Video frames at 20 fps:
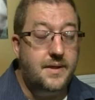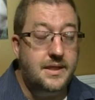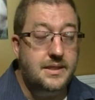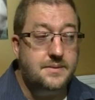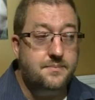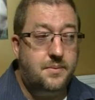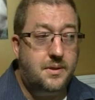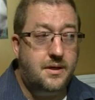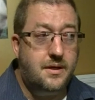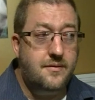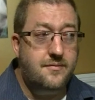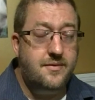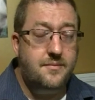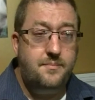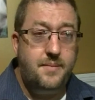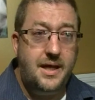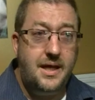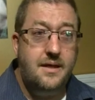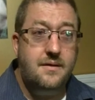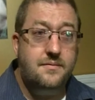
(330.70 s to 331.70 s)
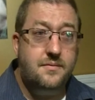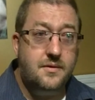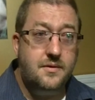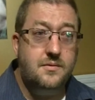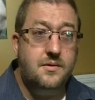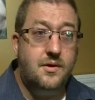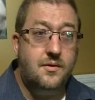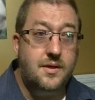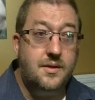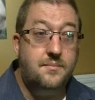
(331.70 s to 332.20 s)
is part of a painful
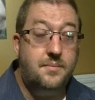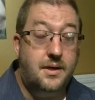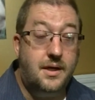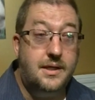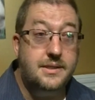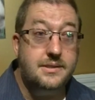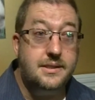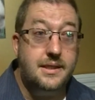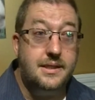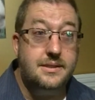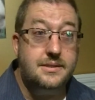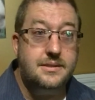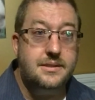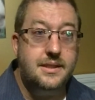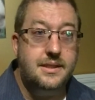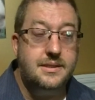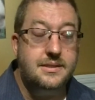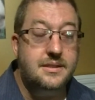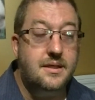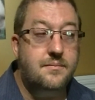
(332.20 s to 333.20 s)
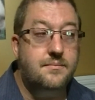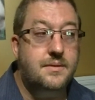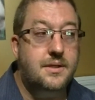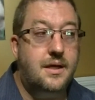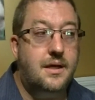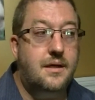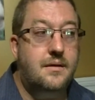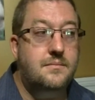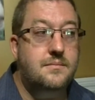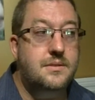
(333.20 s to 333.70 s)
growing process, and
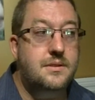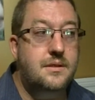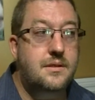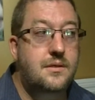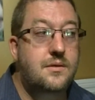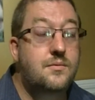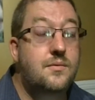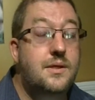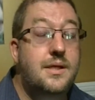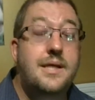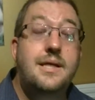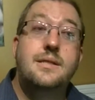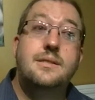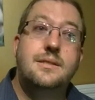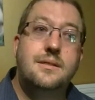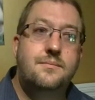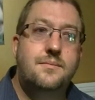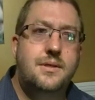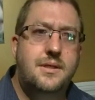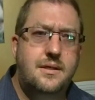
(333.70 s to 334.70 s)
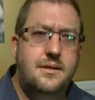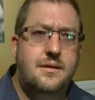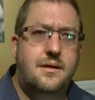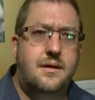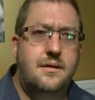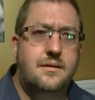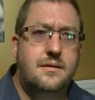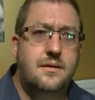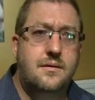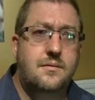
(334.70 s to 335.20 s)
sometimes you need someone to
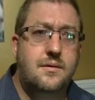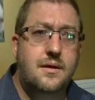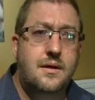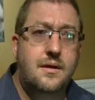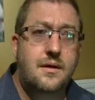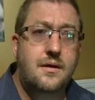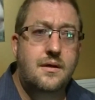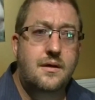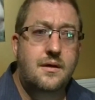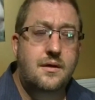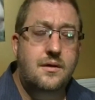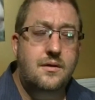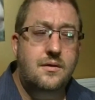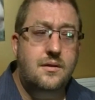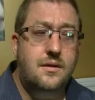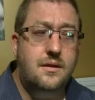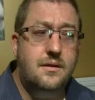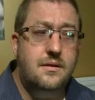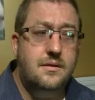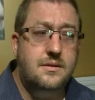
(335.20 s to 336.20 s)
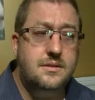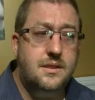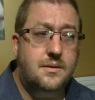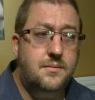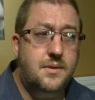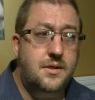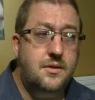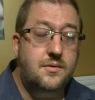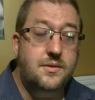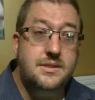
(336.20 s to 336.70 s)
talk to,
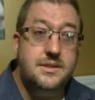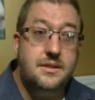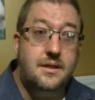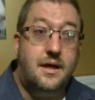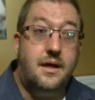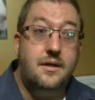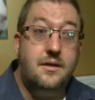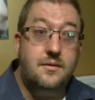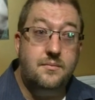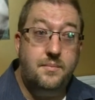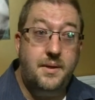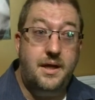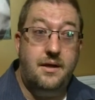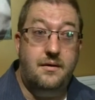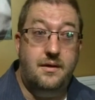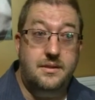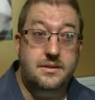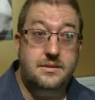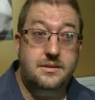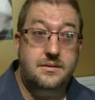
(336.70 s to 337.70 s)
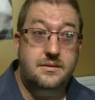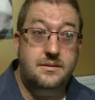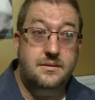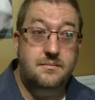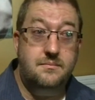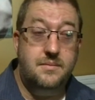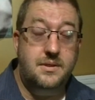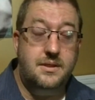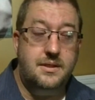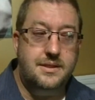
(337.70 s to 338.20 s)
someone who is not your parents,
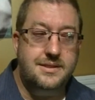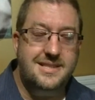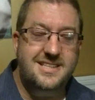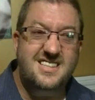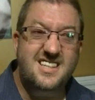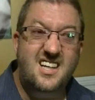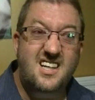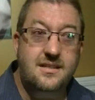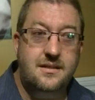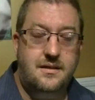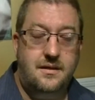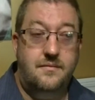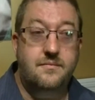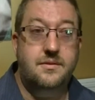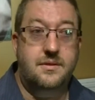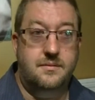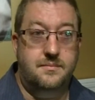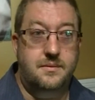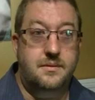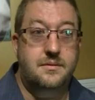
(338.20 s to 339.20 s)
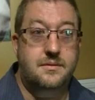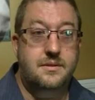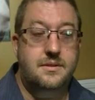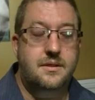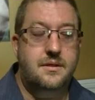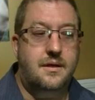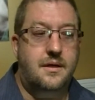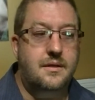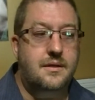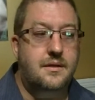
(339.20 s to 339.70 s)
because it's uncomfortable
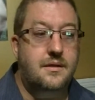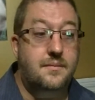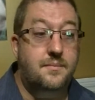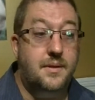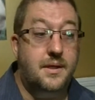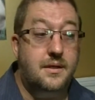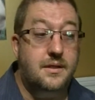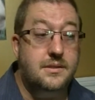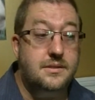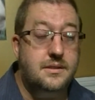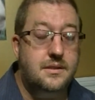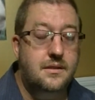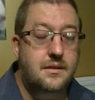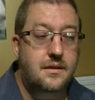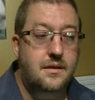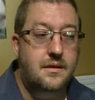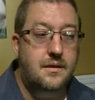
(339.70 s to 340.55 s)
to talk to your parents.